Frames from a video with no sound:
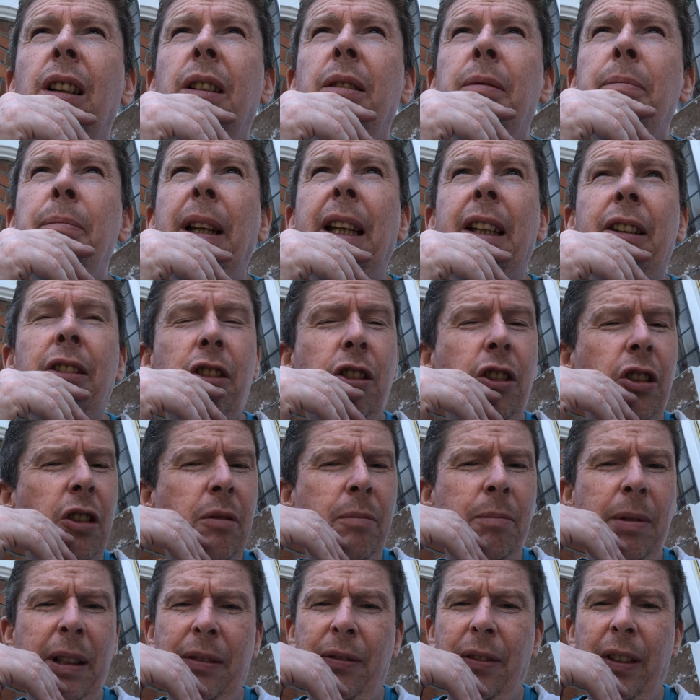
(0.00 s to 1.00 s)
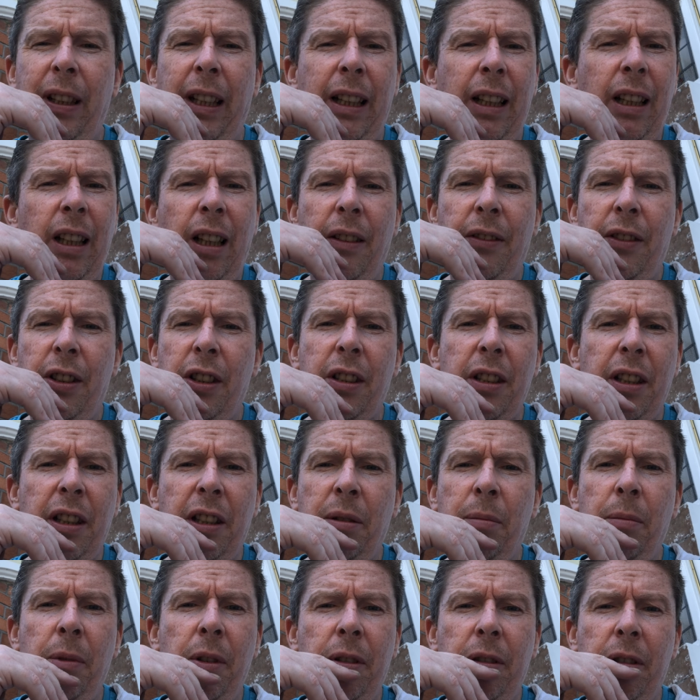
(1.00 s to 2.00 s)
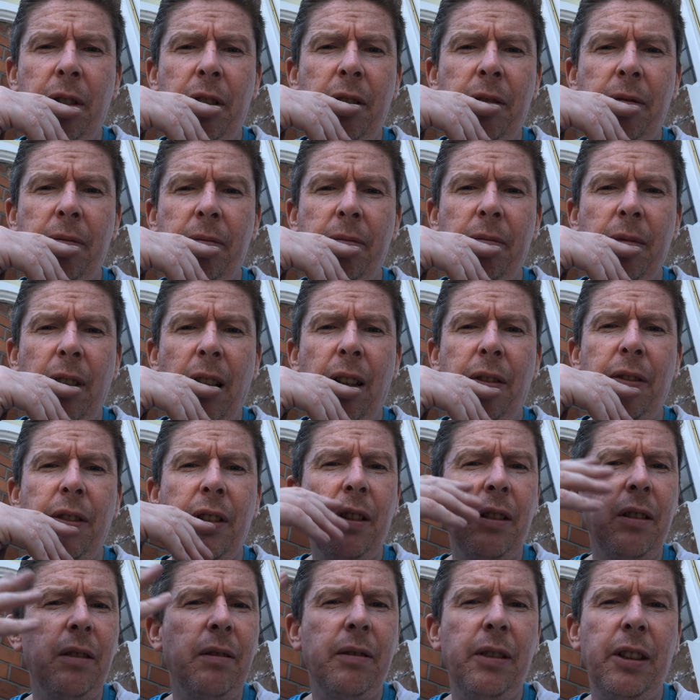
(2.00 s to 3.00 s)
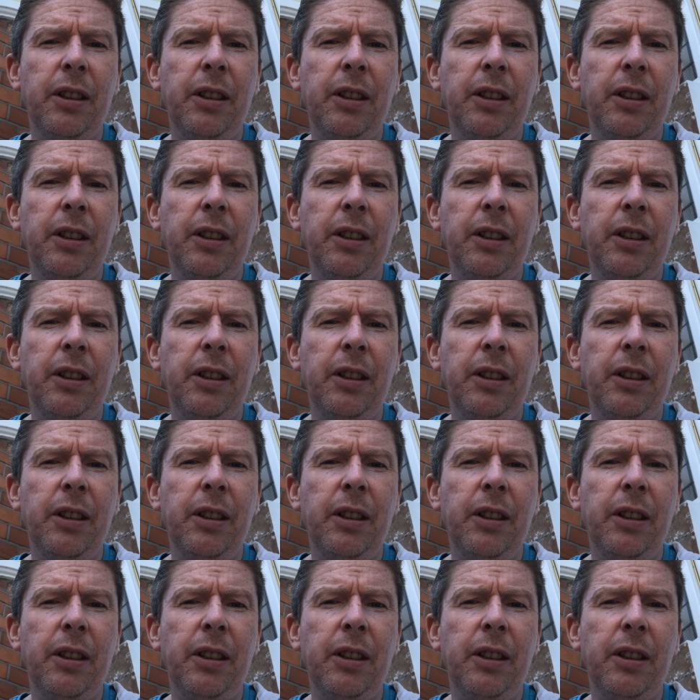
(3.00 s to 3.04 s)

Paint shouldn't be flaking after 6 months after